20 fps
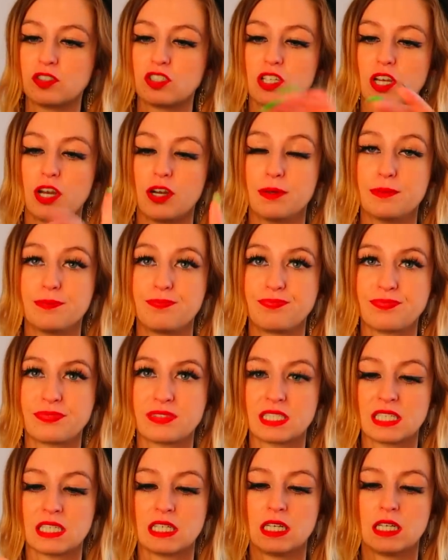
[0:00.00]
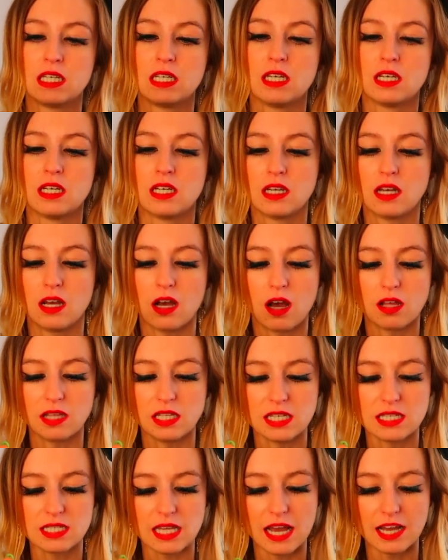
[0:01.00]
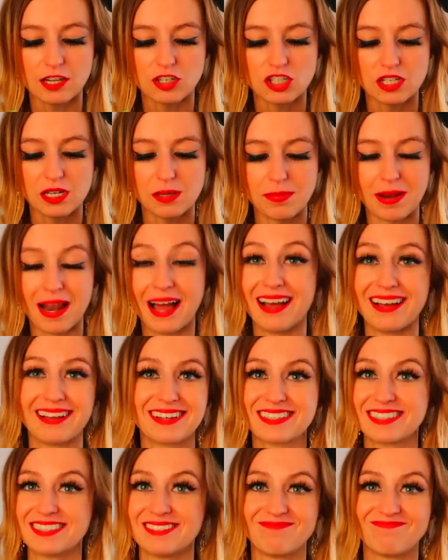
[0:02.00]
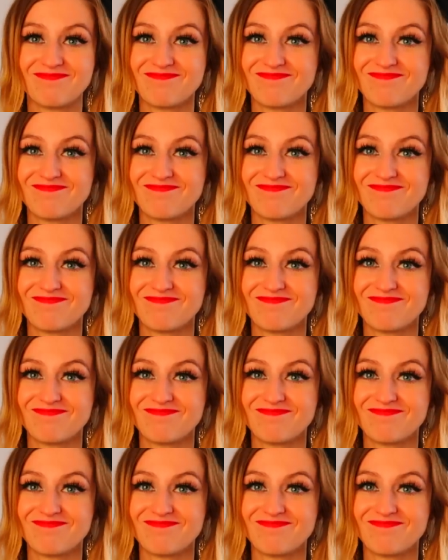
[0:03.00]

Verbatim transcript: So, are these actually black?